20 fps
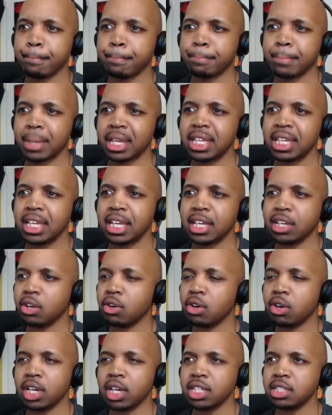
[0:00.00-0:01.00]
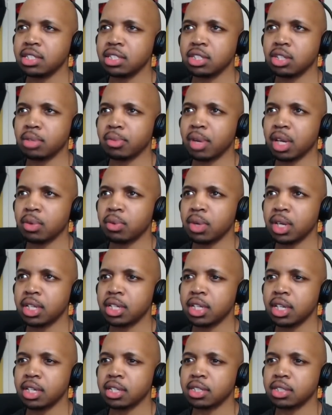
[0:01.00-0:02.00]
Like he can't go against it no matter what he
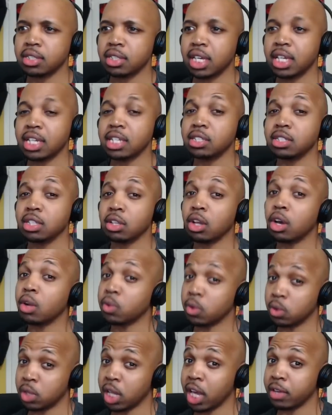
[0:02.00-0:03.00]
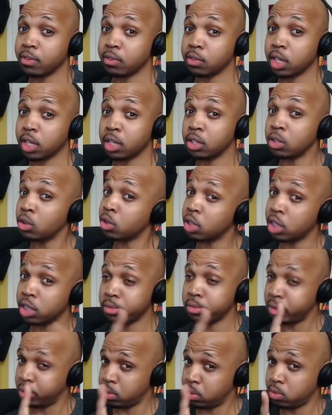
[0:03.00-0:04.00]
does. It is the law in real life. Okay, no killing
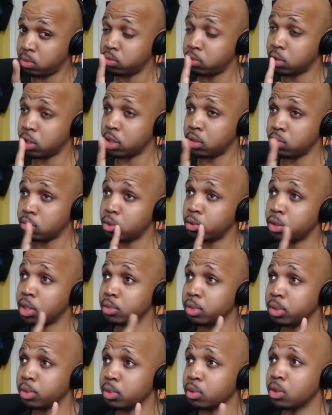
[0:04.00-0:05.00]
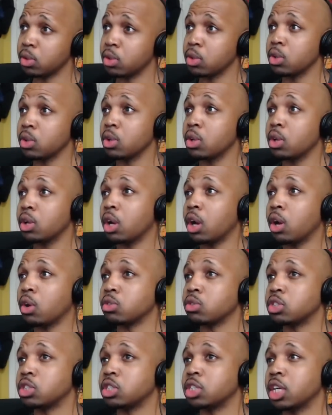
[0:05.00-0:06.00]
people. Yeah, no killing people. Oh,
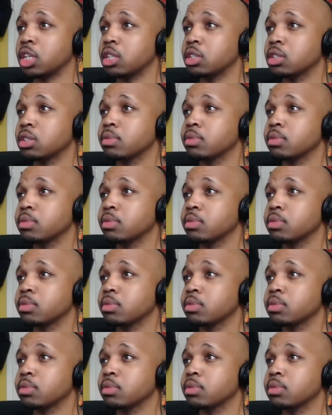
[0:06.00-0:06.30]
shit.